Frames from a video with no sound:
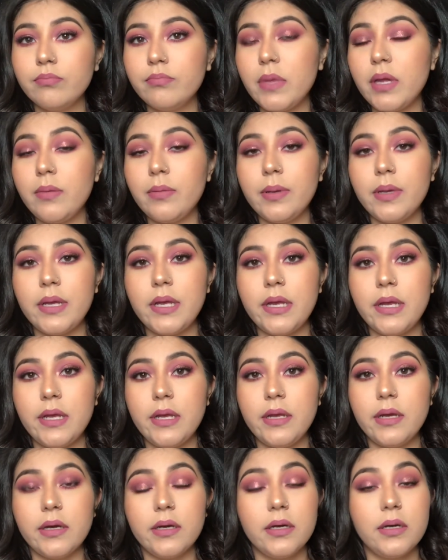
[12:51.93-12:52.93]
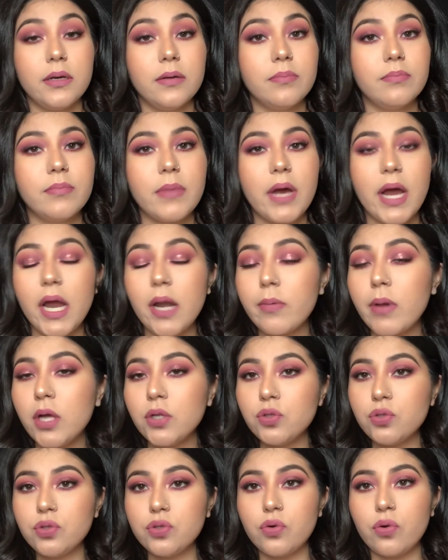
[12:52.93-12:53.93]
Maybe a eyebrow
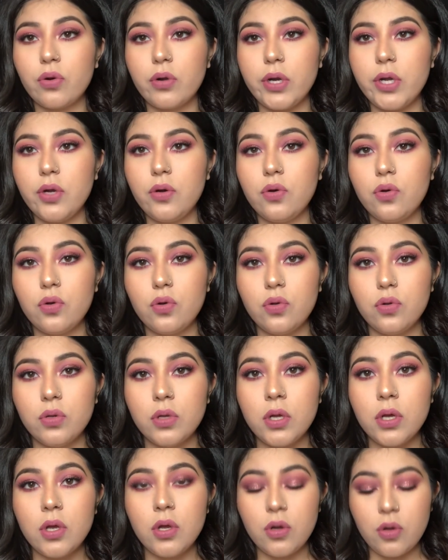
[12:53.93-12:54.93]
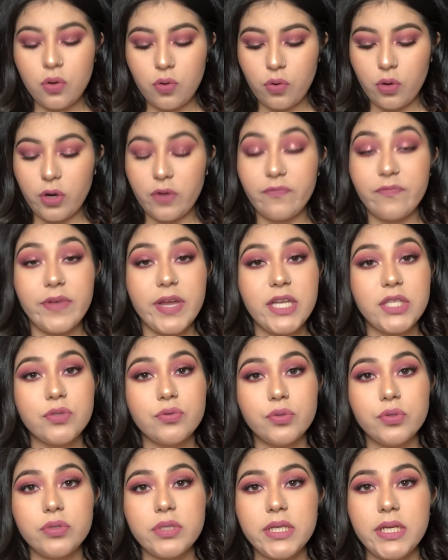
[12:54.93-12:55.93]
tutorial or a
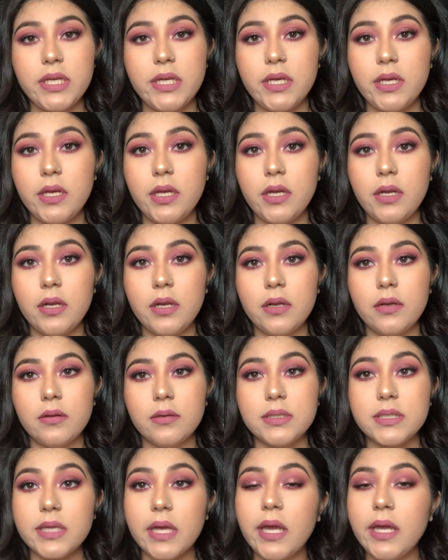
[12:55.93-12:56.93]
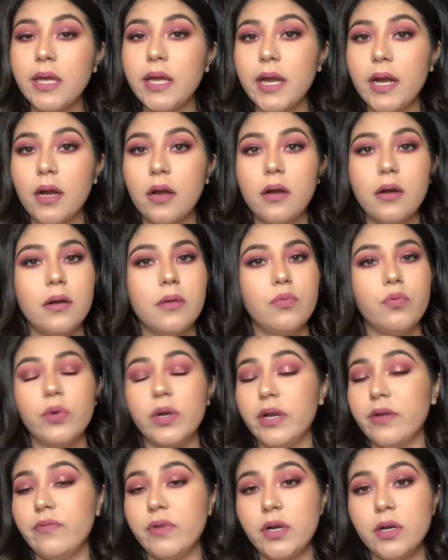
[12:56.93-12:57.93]
face routine, skincare,
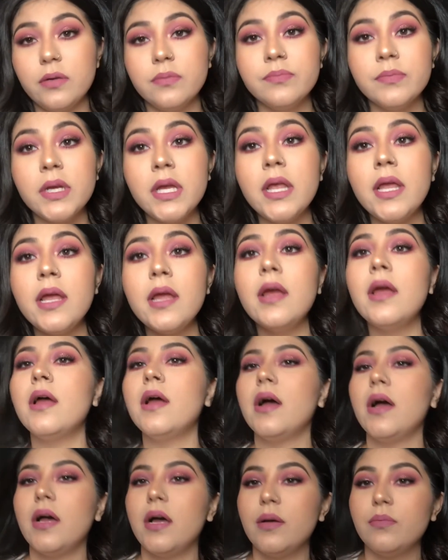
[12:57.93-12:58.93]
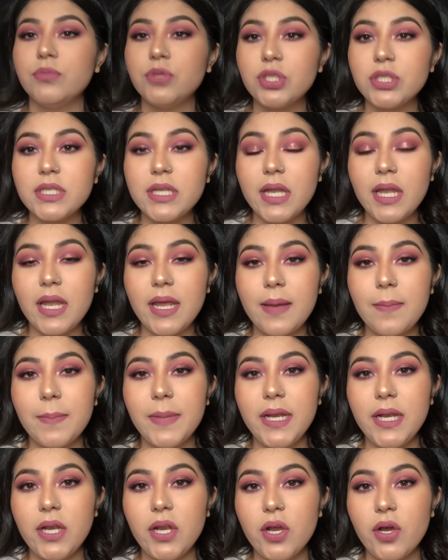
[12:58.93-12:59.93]
whatever. Just let
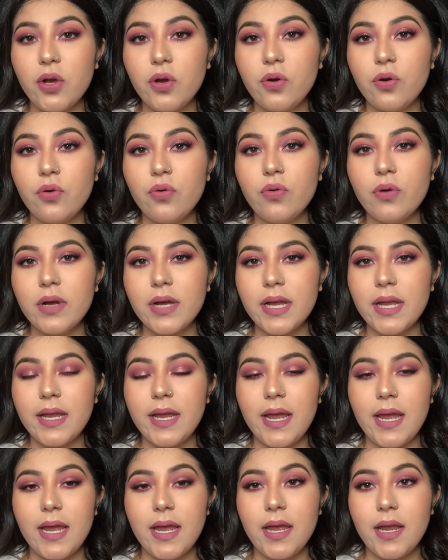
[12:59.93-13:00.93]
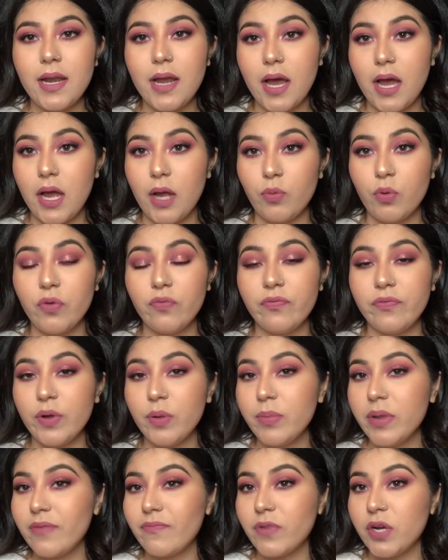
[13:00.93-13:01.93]
me know and I will
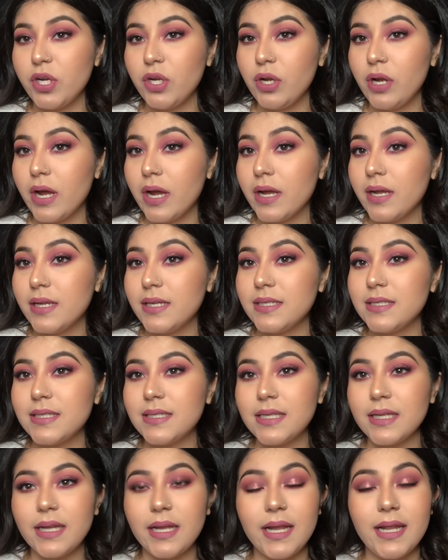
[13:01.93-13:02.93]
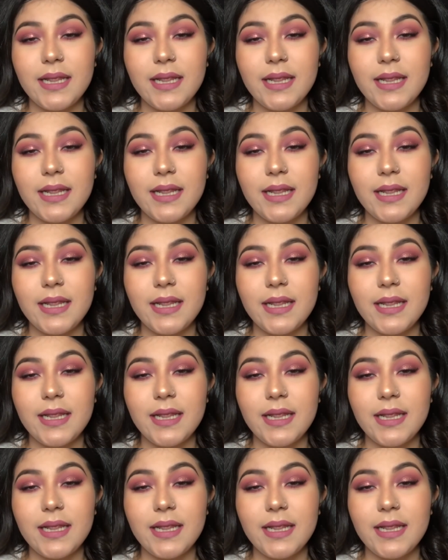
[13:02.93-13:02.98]
film it for you guys.